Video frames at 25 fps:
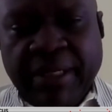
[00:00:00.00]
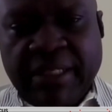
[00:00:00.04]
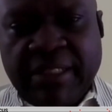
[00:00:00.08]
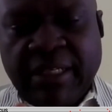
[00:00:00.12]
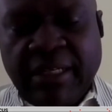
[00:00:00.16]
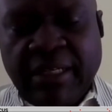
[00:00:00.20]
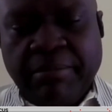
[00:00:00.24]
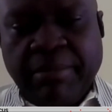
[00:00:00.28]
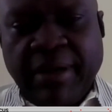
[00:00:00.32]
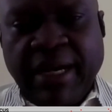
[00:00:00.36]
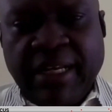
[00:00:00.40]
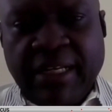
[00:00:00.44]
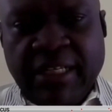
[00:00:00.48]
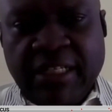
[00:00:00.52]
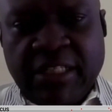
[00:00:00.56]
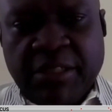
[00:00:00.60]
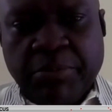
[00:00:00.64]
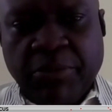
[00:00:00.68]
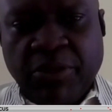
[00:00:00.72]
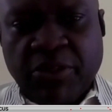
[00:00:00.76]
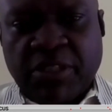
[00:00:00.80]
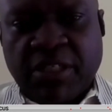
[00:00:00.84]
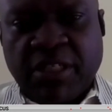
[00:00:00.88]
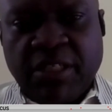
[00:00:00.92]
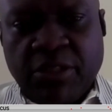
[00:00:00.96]
bitten by
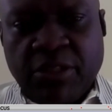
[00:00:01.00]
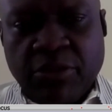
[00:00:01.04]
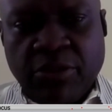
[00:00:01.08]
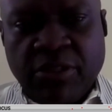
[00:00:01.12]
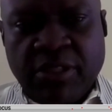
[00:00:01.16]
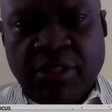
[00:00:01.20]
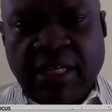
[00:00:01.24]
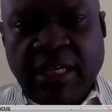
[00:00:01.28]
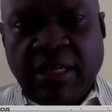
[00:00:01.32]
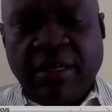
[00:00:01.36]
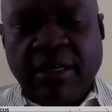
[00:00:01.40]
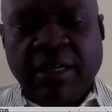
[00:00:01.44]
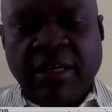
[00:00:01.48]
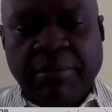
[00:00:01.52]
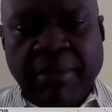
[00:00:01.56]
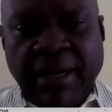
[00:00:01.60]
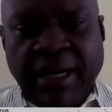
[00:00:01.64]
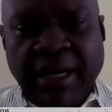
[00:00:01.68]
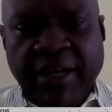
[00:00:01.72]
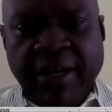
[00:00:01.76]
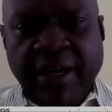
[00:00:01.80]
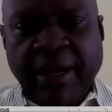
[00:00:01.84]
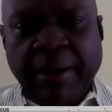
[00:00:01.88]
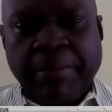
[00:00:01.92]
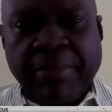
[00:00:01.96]
these mosquitoes and the
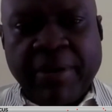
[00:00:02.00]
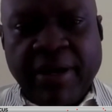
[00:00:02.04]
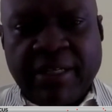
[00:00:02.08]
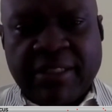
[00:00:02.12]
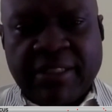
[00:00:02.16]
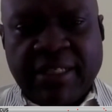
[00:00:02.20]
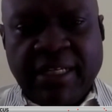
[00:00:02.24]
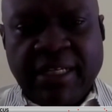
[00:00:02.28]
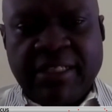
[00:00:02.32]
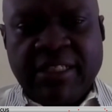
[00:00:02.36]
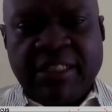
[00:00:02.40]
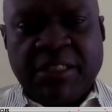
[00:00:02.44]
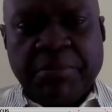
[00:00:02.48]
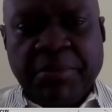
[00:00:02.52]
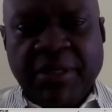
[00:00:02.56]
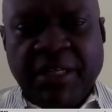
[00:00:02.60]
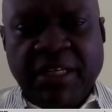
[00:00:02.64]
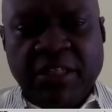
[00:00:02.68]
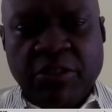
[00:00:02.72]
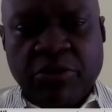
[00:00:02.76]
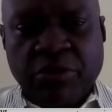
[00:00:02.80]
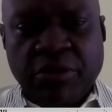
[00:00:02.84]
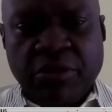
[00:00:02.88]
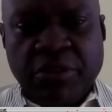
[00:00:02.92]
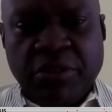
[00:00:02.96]
malaria parasite is
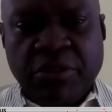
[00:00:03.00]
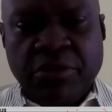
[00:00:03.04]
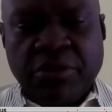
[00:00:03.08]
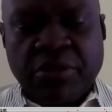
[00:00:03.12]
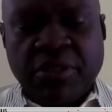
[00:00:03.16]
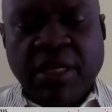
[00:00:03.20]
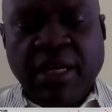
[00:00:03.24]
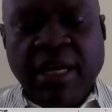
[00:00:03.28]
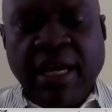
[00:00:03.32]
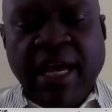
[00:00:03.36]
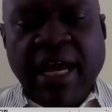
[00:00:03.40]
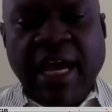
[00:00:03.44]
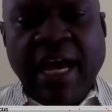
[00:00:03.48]
being introduced,